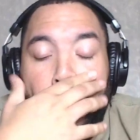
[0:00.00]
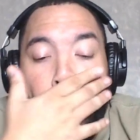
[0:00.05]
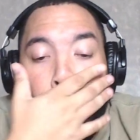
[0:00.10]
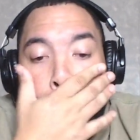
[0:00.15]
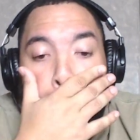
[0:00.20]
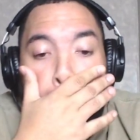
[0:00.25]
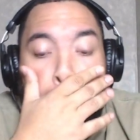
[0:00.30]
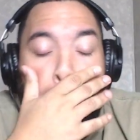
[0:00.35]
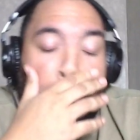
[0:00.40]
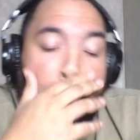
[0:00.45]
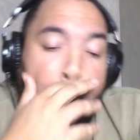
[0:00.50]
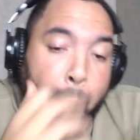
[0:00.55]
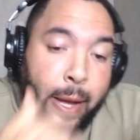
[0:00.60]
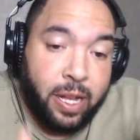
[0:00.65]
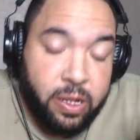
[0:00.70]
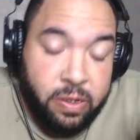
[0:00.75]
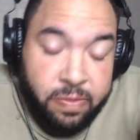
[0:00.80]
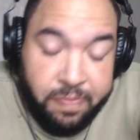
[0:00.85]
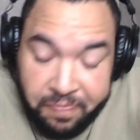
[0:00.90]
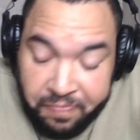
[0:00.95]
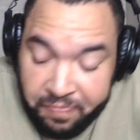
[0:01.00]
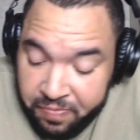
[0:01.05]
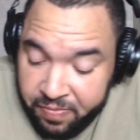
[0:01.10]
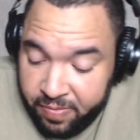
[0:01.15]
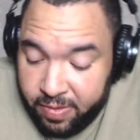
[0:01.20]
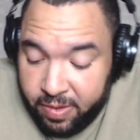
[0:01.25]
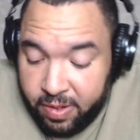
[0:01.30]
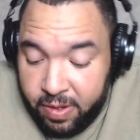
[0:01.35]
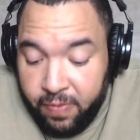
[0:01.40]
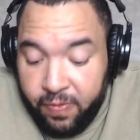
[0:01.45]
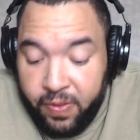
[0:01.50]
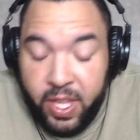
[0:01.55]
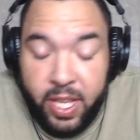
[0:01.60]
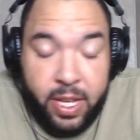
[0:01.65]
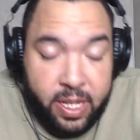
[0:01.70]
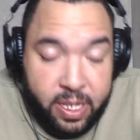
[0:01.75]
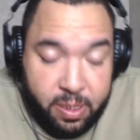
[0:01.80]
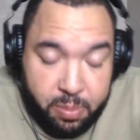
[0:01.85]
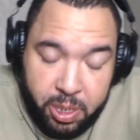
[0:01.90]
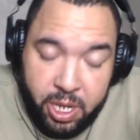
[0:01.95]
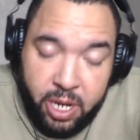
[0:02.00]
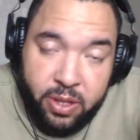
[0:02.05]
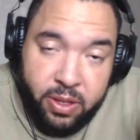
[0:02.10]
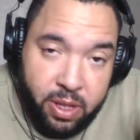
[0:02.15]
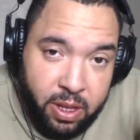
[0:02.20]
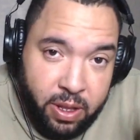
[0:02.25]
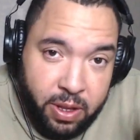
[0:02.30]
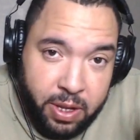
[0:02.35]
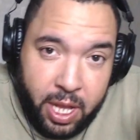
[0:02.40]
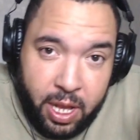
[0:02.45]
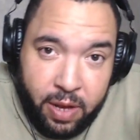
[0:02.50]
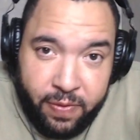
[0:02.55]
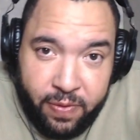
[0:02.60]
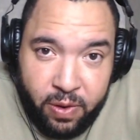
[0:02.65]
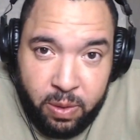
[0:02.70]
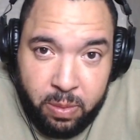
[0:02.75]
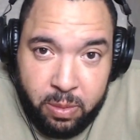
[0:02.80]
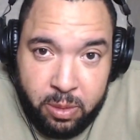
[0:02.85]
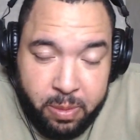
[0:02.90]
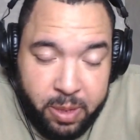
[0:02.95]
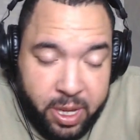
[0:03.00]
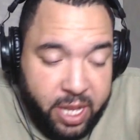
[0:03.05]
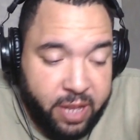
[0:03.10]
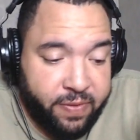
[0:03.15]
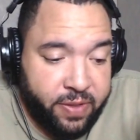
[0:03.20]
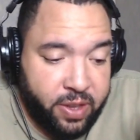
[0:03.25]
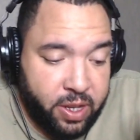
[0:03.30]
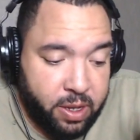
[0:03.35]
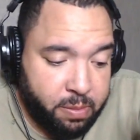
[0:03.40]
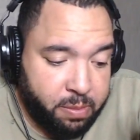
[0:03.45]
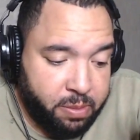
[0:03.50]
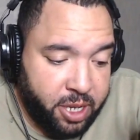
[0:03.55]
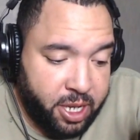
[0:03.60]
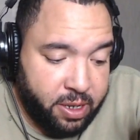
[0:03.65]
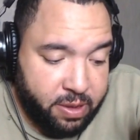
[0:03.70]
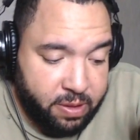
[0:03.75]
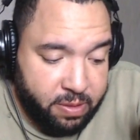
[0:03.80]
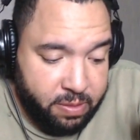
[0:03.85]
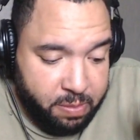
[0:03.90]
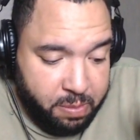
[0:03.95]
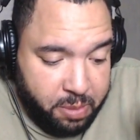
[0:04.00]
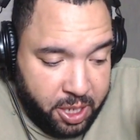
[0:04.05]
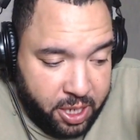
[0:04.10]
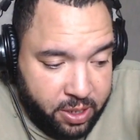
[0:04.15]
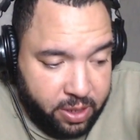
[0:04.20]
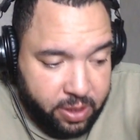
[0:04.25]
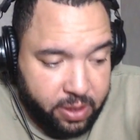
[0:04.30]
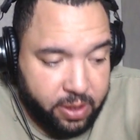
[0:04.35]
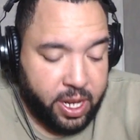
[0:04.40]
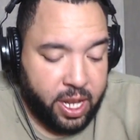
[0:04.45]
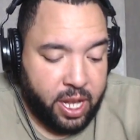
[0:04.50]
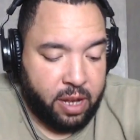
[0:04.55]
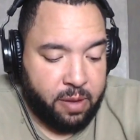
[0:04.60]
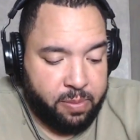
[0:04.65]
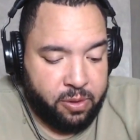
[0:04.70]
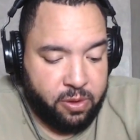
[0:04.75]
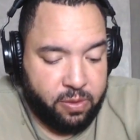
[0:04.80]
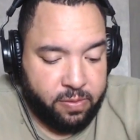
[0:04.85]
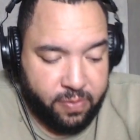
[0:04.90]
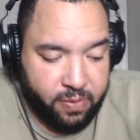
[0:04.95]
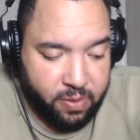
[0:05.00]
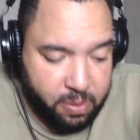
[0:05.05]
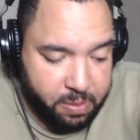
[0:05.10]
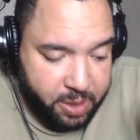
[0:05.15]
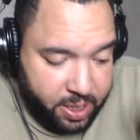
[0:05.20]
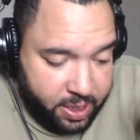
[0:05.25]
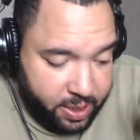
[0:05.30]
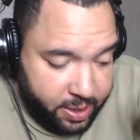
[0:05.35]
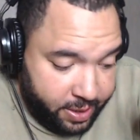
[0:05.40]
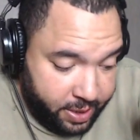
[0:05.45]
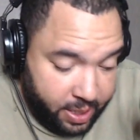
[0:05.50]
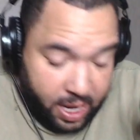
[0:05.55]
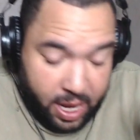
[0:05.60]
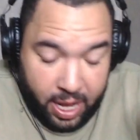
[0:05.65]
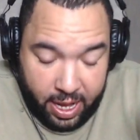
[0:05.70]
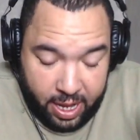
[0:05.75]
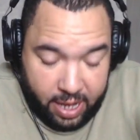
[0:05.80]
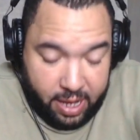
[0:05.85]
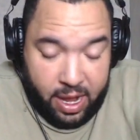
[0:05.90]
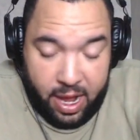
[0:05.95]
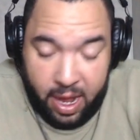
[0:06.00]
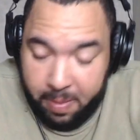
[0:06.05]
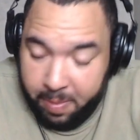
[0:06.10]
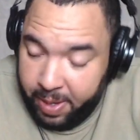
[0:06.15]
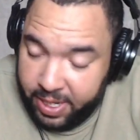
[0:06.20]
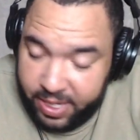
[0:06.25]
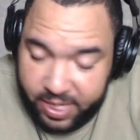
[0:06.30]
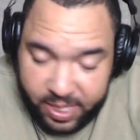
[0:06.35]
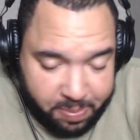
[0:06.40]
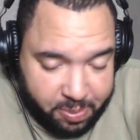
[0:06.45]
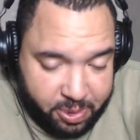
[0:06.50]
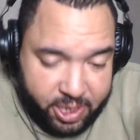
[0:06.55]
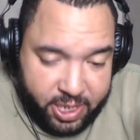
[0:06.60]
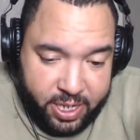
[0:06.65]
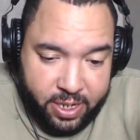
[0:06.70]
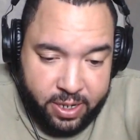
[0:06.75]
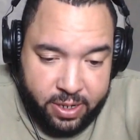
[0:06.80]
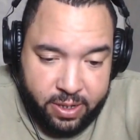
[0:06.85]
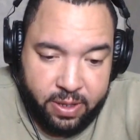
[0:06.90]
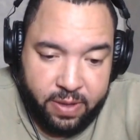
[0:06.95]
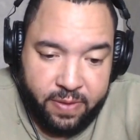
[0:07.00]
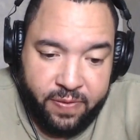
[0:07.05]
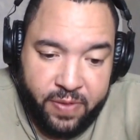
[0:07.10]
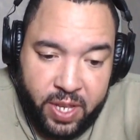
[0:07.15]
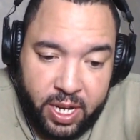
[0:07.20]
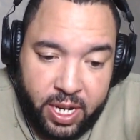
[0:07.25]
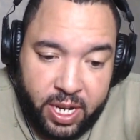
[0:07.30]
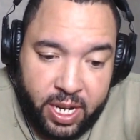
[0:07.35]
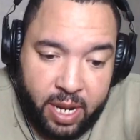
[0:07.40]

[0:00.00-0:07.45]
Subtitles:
Vegans, be on the lookout for me, man. Be on the lookout for me, because I might just put in another vegan